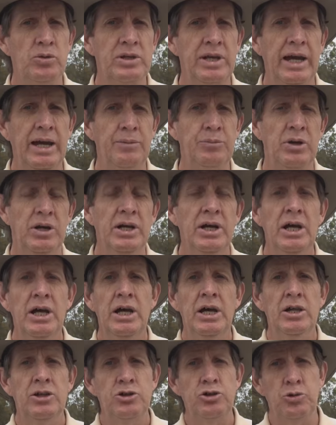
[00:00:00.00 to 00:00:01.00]
camera
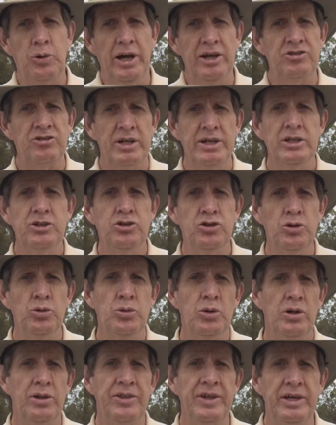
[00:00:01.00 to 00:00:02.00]
to actually do
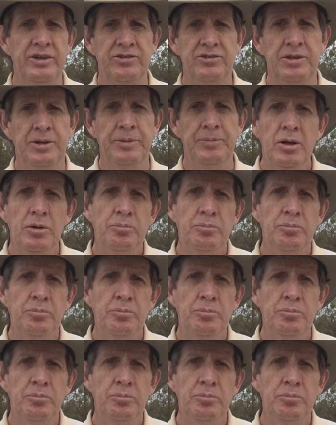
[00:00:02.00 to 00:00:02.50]
all this,